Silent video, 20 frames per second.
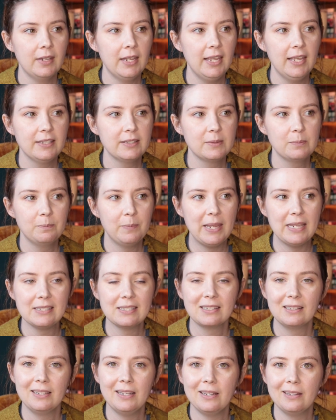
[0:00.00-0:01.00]
It's
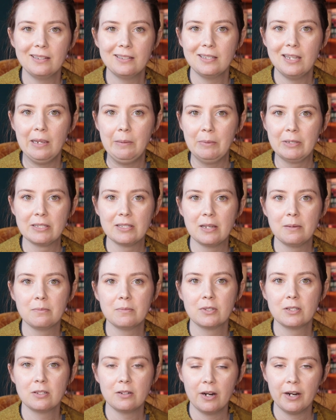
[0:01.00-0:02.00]
basically all the same. It's some
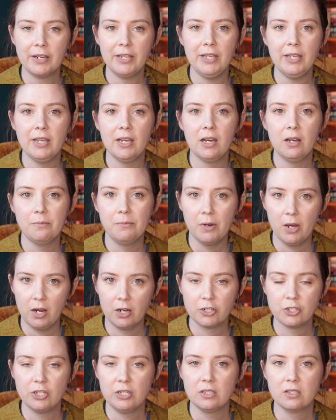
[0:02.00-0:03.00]
snarky,
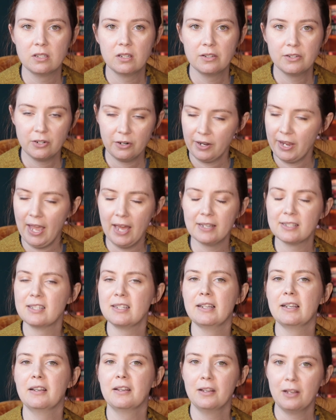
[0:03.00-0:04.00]
obnoxious,
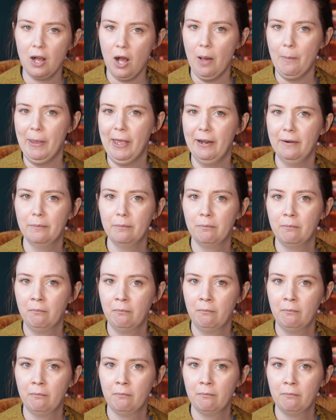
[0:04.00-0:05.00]
sarcastic comment
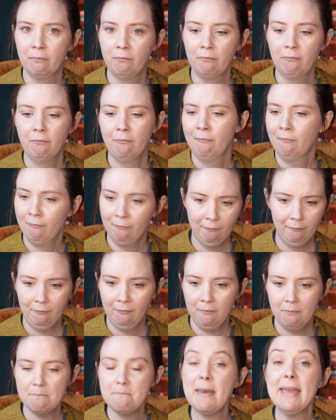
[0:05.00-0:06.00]

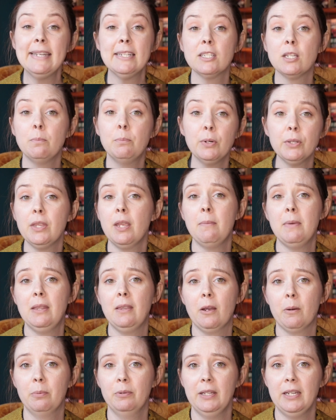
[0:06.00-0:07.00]
meant to put them in
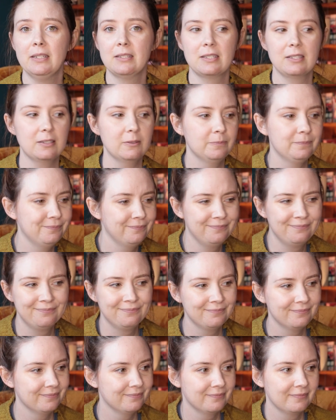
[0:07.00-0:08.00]
their place.
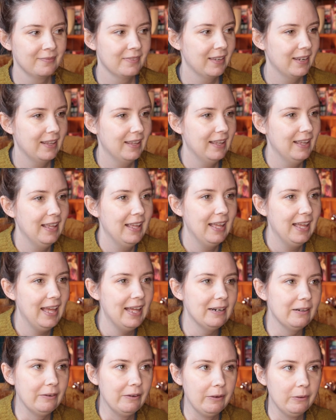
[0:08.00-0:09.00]

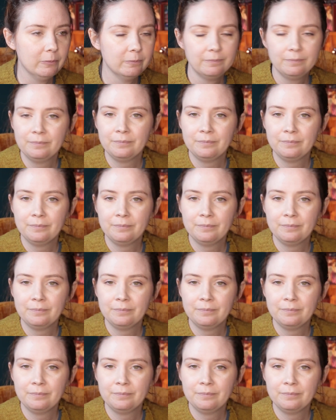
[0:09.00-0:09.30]
I don't know.